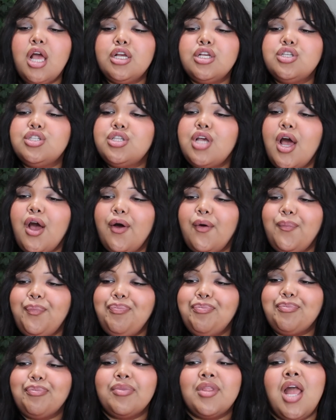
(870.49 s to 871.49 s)
So,
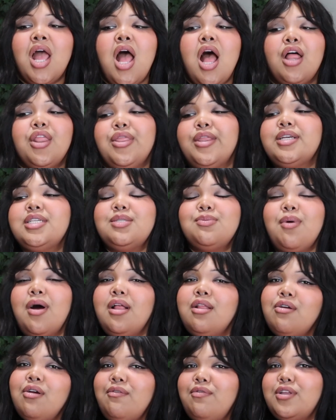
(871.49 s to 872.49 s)
the
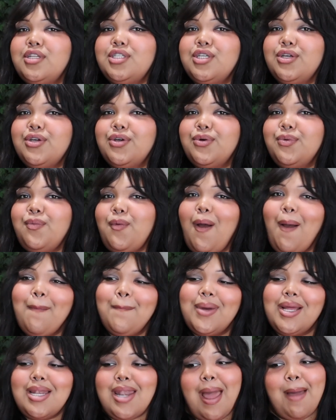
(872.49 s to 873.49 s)
smaller of the two,
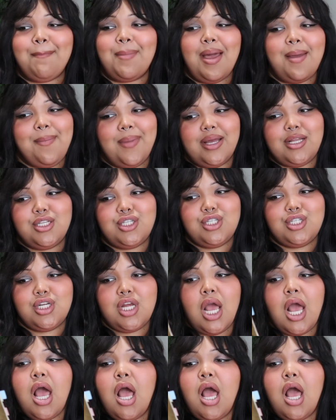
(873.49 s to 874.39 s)
but not by much,